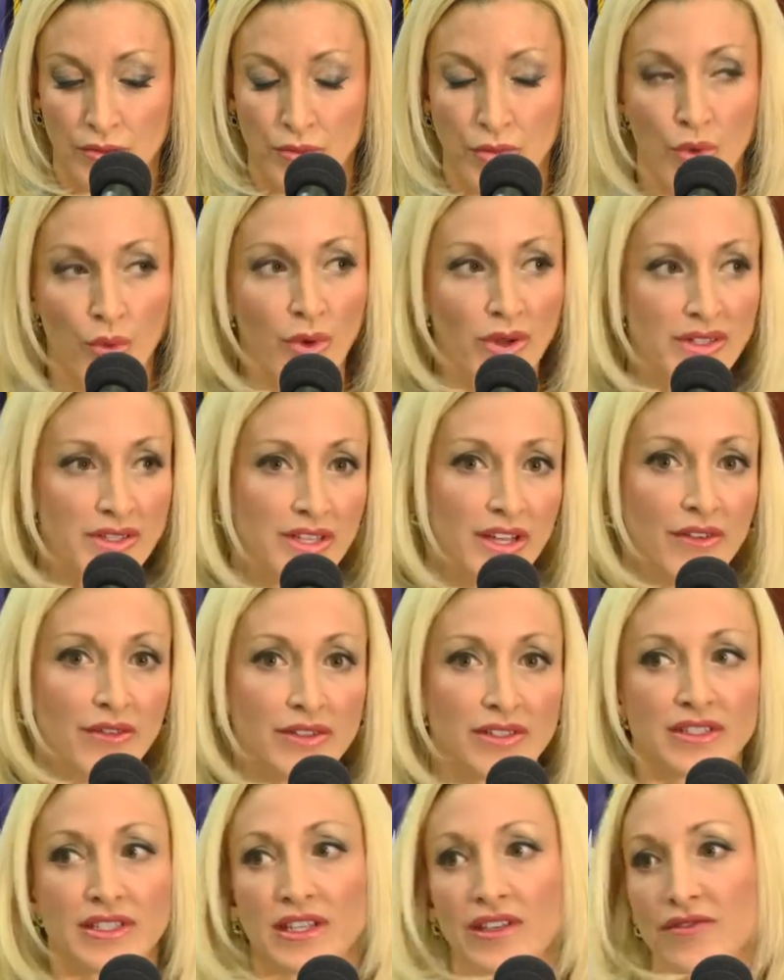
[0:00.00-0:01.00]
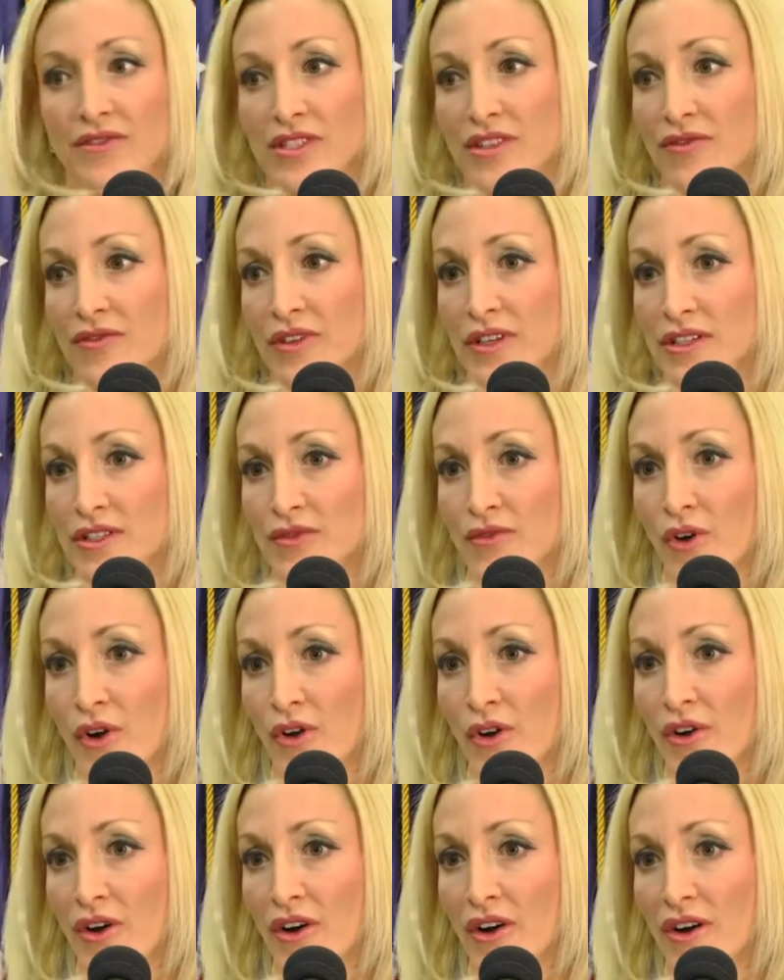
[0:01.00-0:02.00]
But once I received Tiffany's
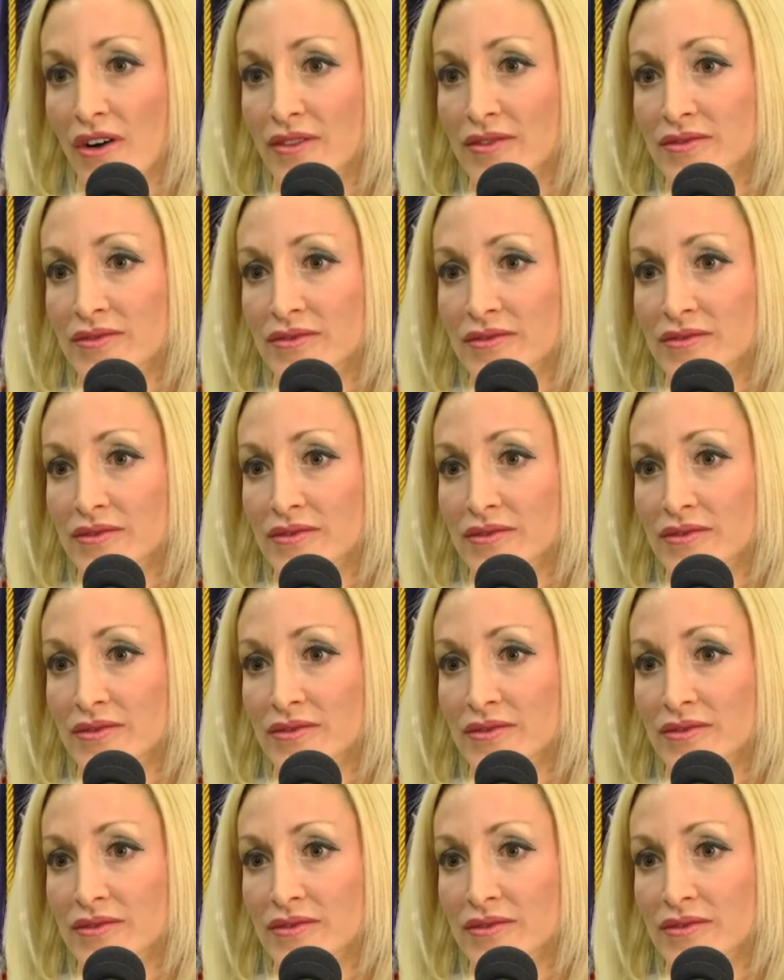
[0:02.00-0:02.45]
phone call,